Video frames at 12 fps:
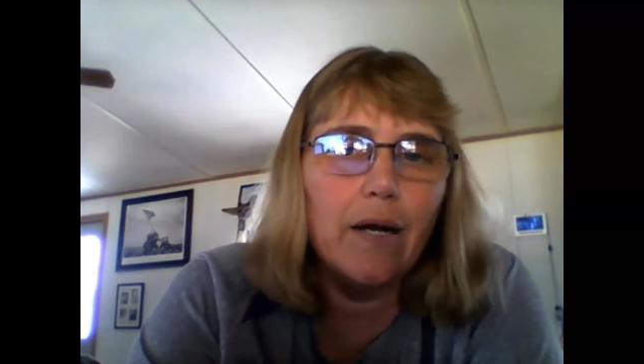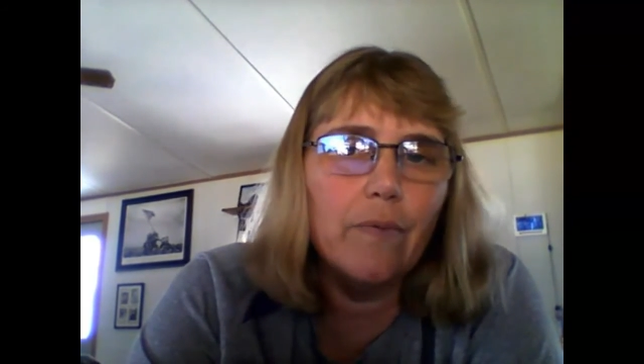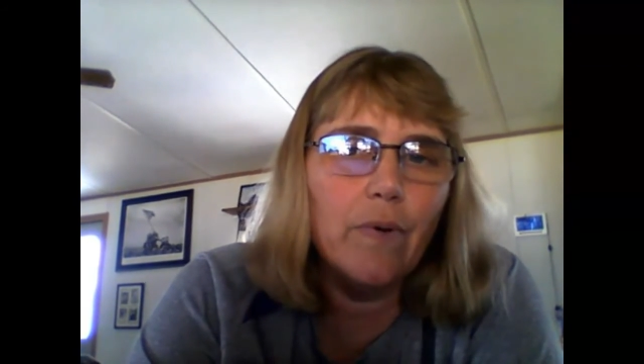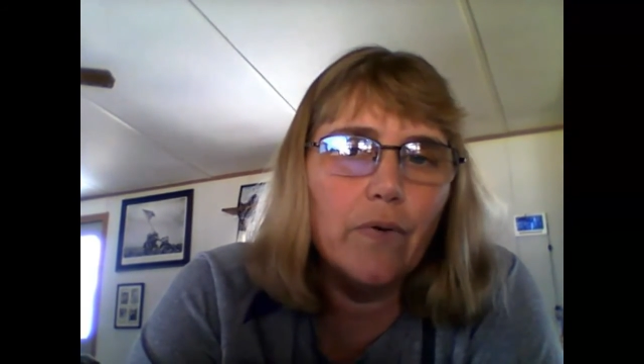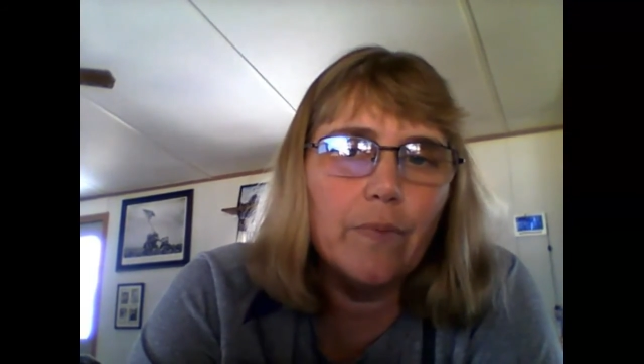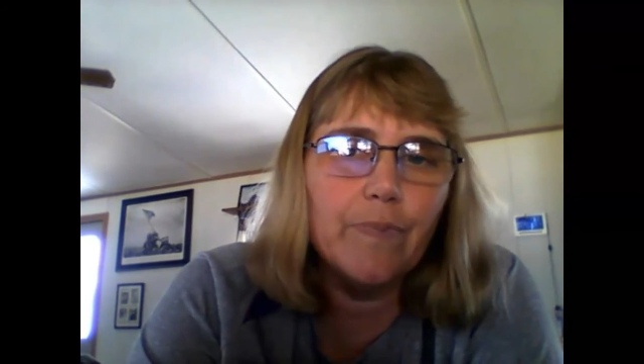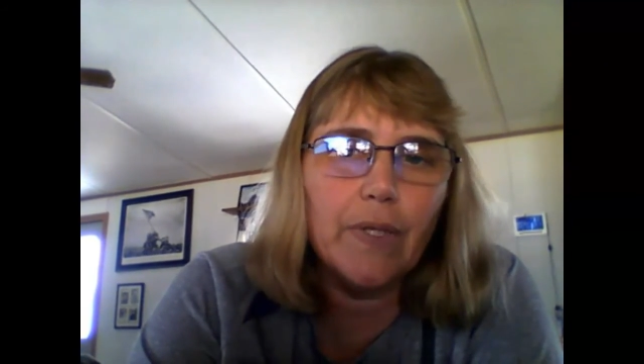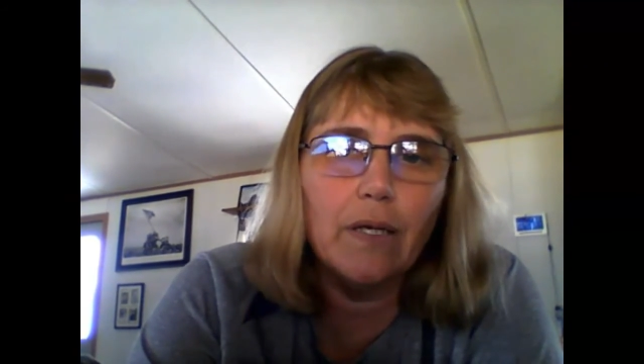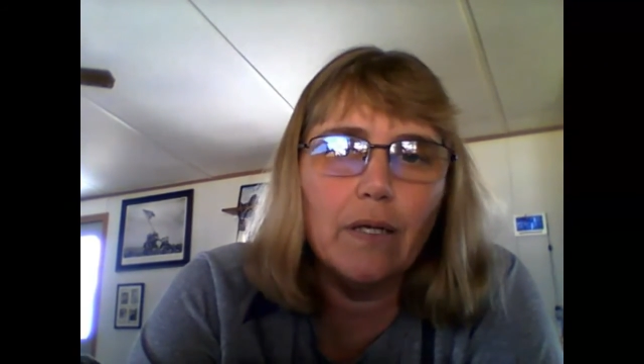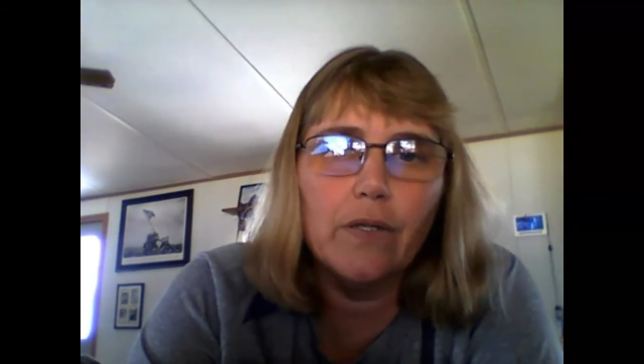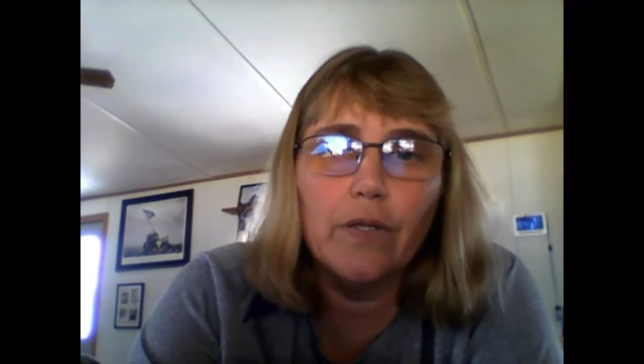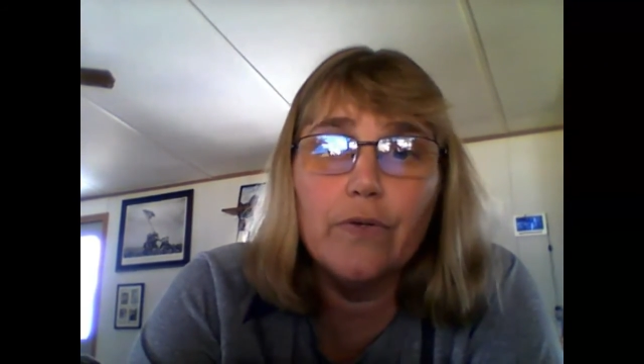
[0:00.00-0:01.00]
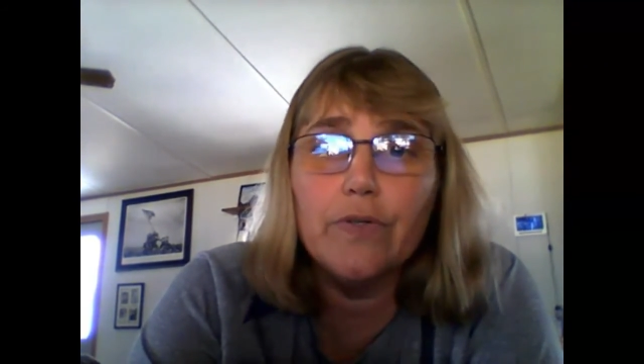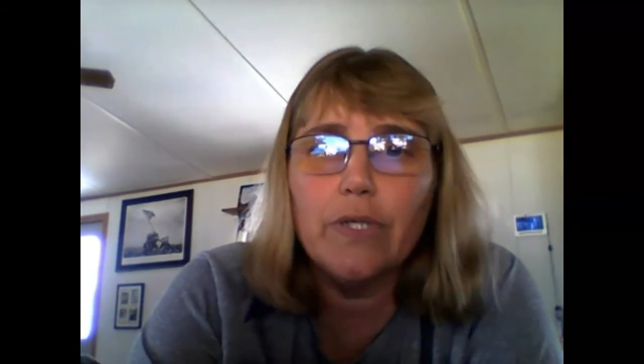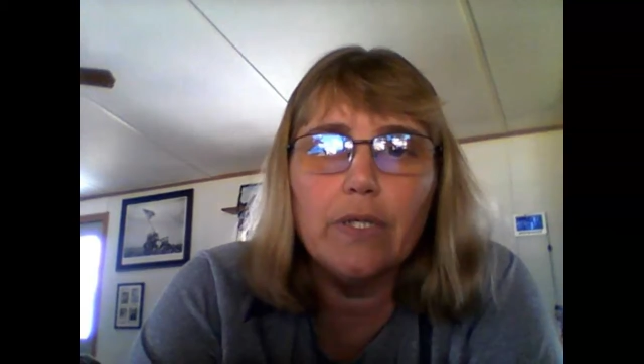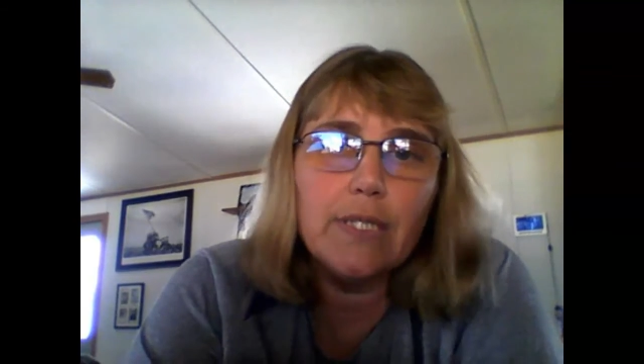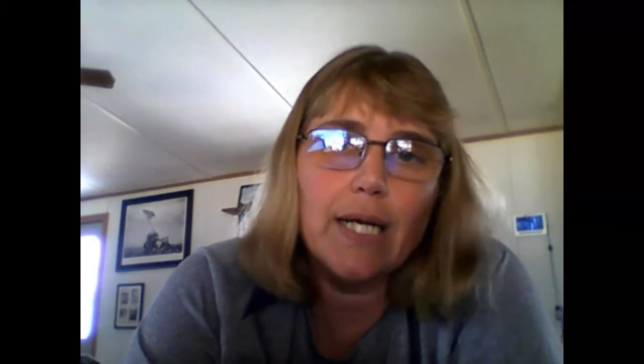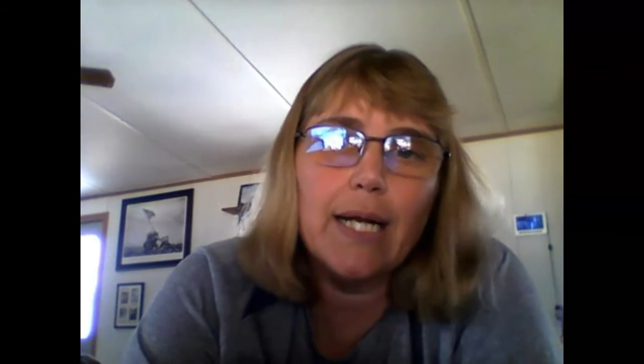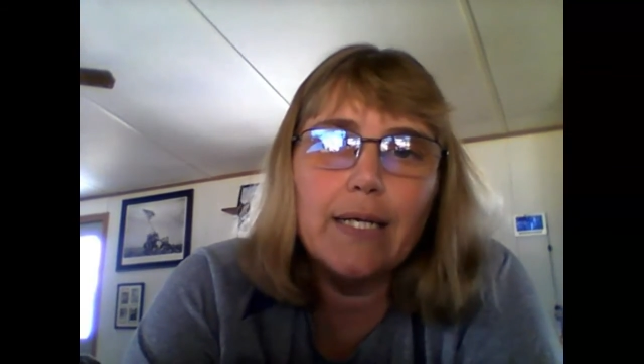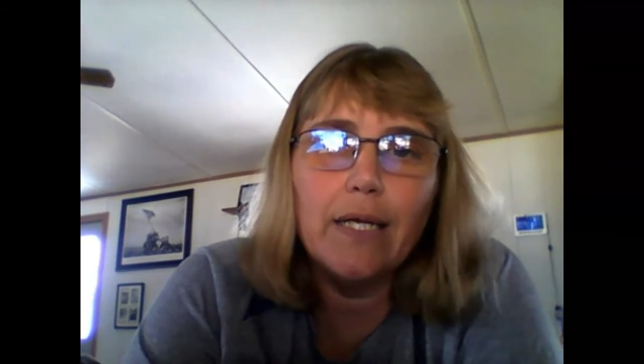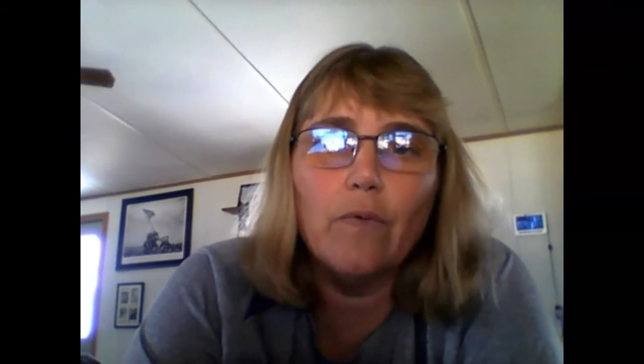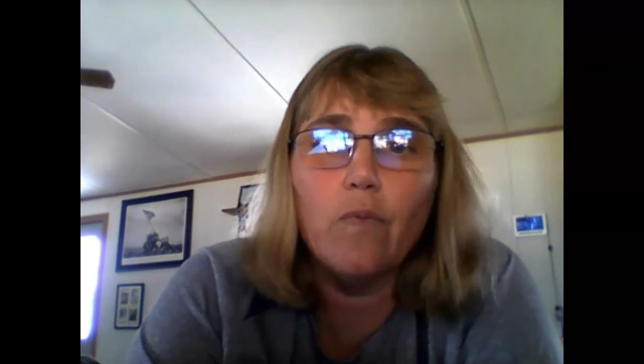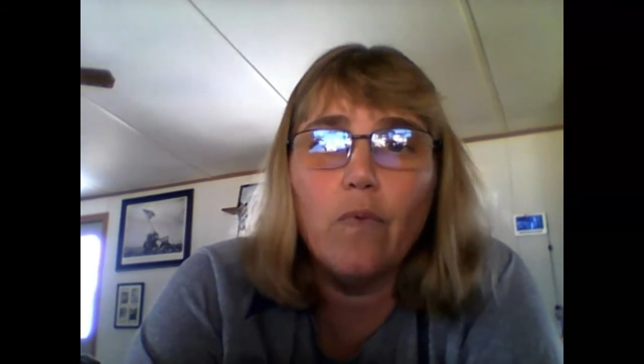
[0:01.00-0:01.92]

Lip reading: I wrote up the conclusions, and I did